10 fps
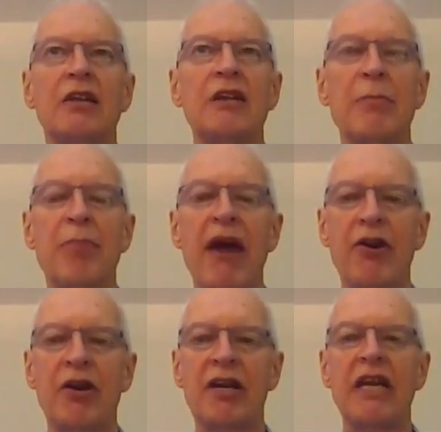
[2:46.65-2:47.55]
the
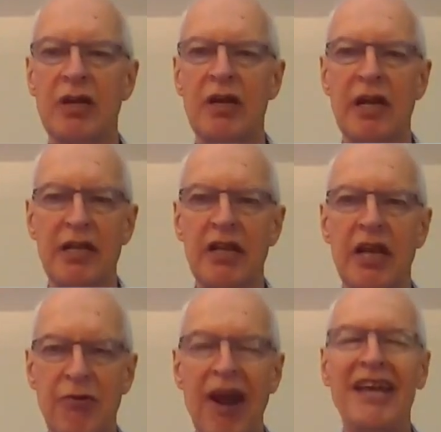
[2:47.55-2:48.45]
apparently
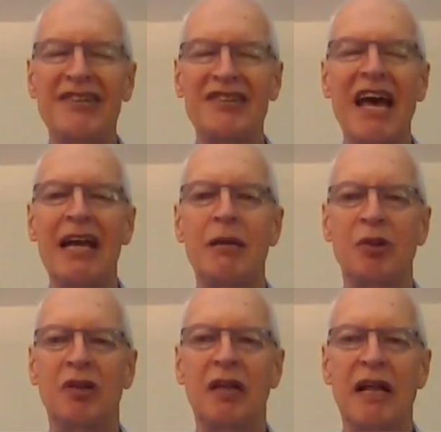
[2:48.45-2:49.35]

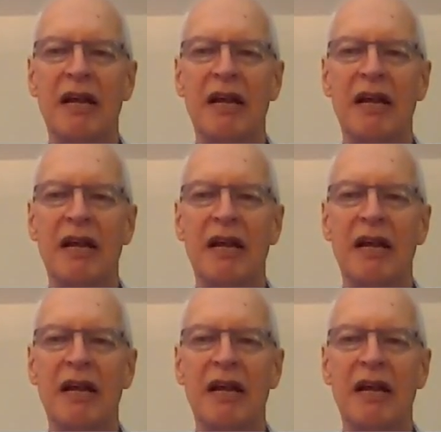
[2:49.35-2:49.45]
irreconcilable.